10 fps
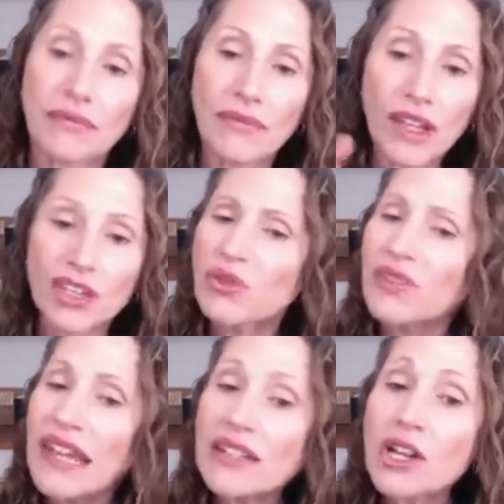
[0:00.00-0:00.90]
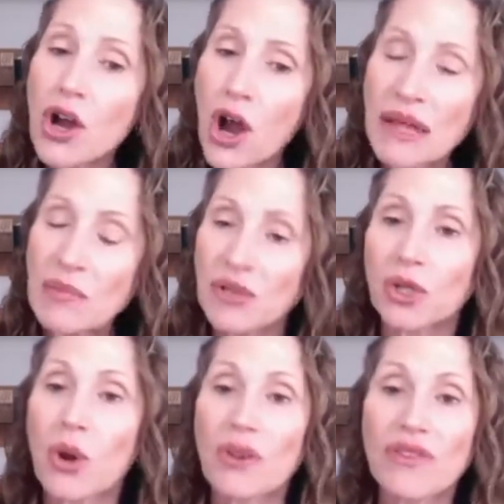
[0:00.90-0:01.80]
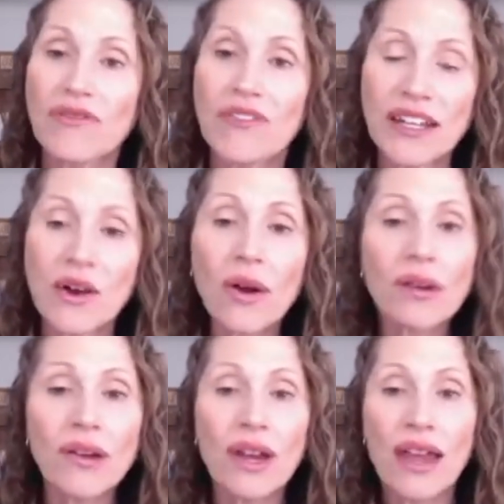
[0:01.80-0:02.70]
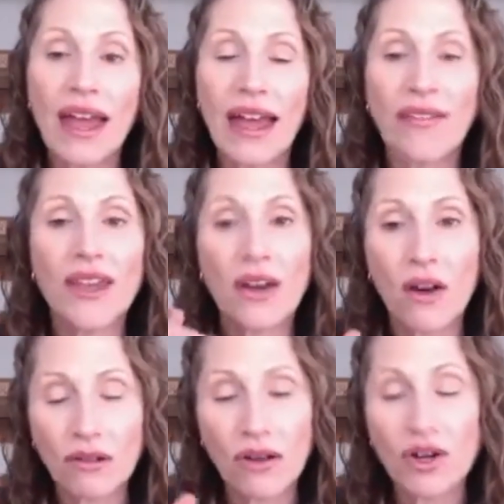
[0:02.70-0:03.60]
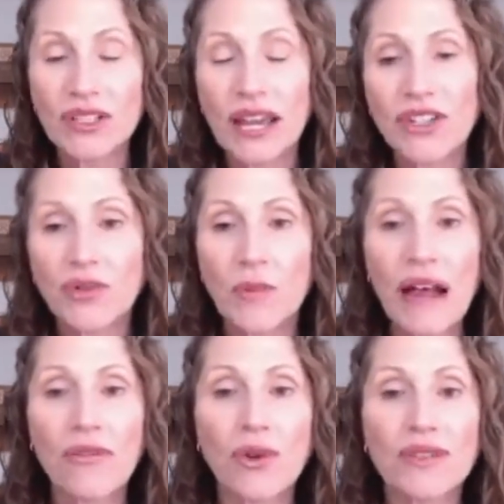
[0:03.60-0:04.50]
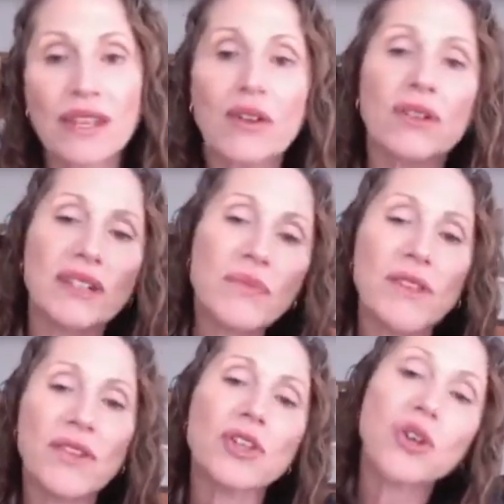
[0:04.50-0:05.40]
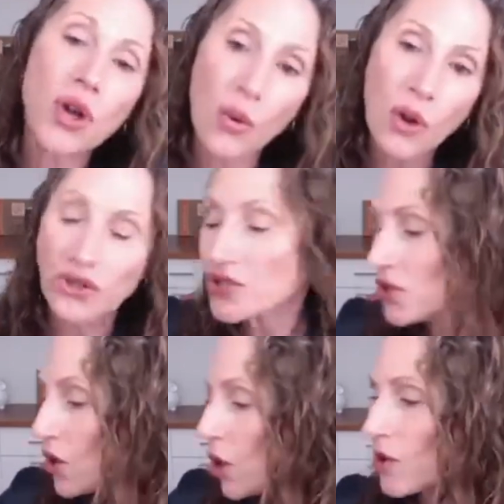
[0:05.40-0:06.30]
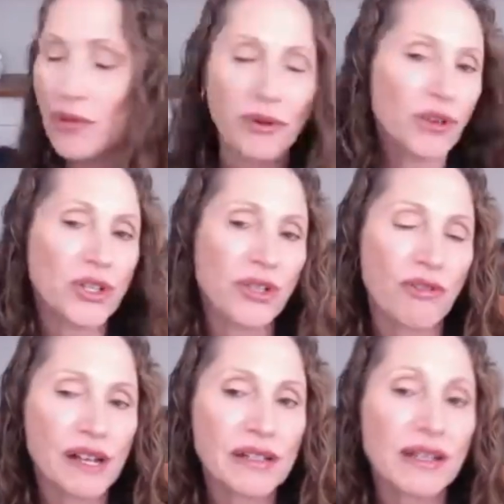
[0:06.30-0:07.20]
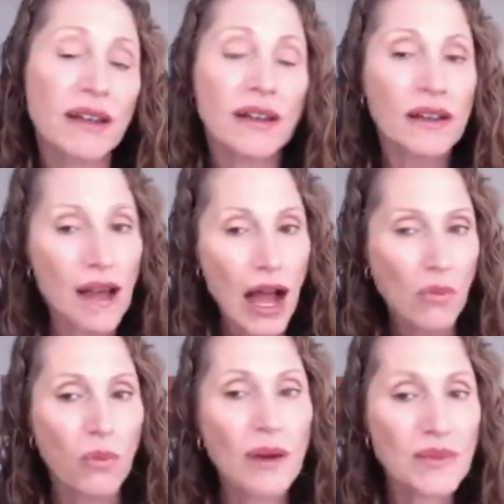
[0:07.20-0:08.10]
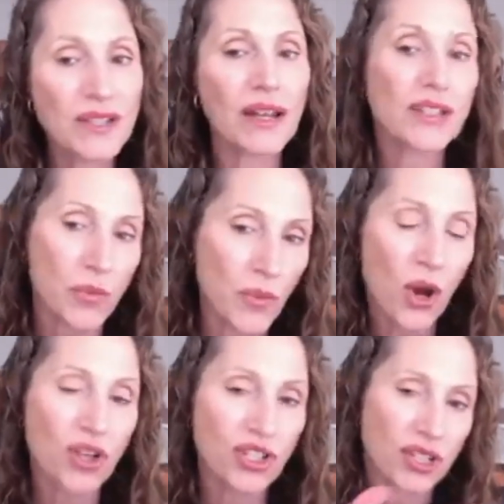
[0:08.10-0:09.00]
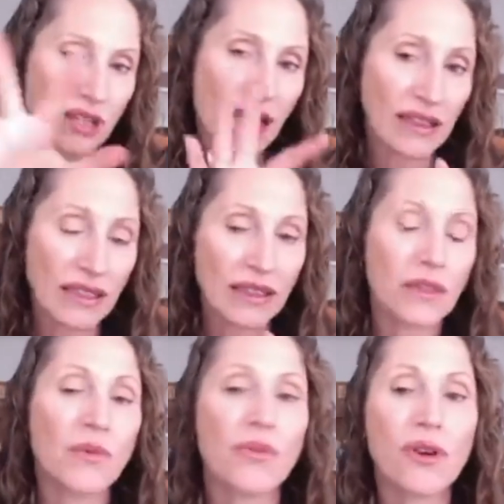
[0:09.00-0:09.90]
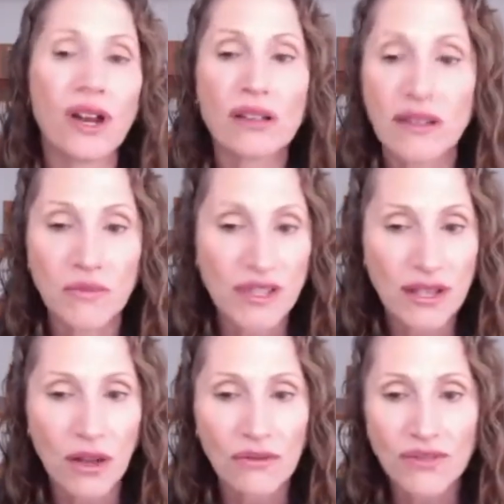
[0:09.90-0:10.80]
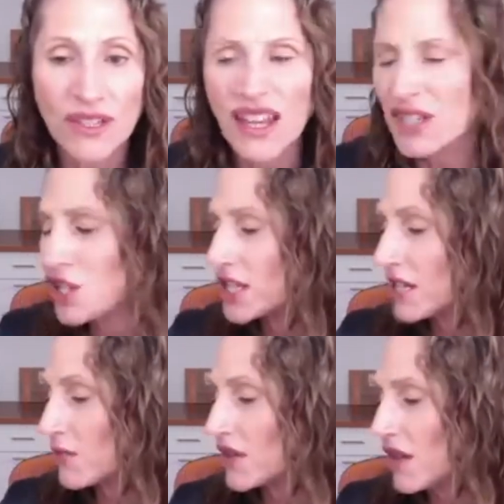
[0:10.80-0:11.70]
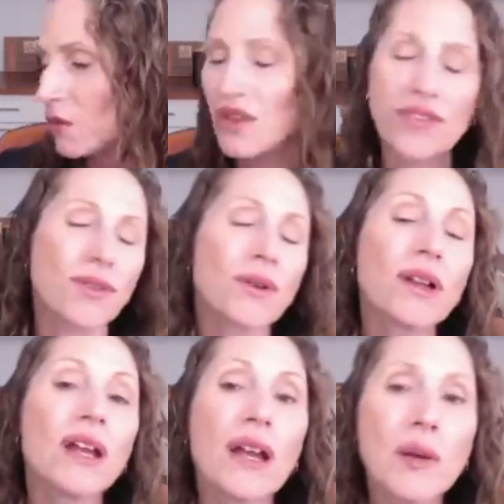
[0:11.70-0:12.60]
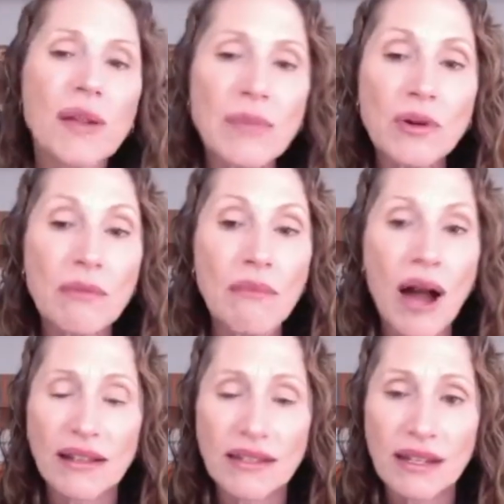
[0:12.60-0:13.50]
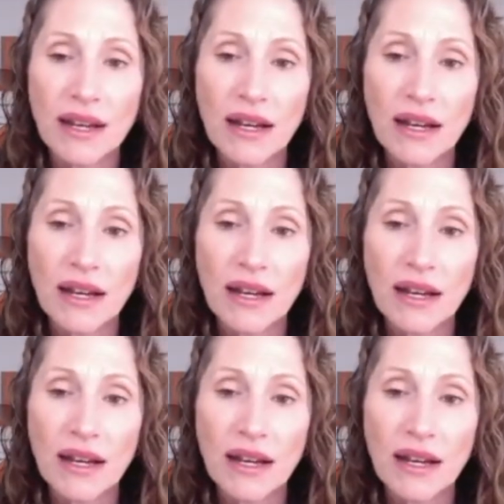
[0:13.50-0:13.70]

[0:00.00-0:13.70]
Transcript: you'll need to comment below the video, and then I'll contact you about those. They're not something that you go on to the Urban Retreat website to purchase, like the products themselves. That's just something that we thought people might